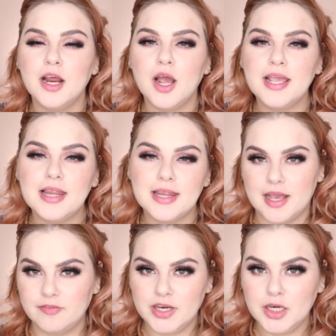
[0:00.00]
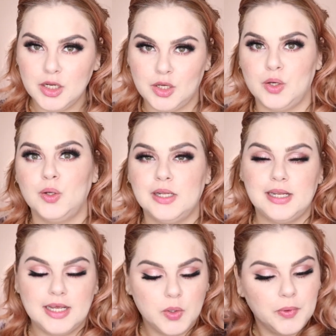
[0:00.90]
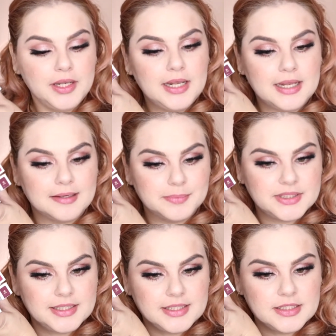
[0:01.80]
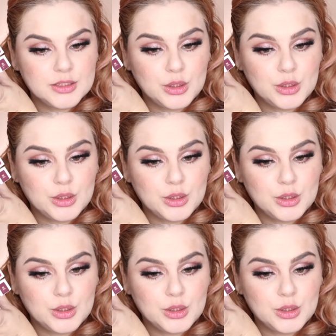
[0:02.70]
11 new liquid lipsticks.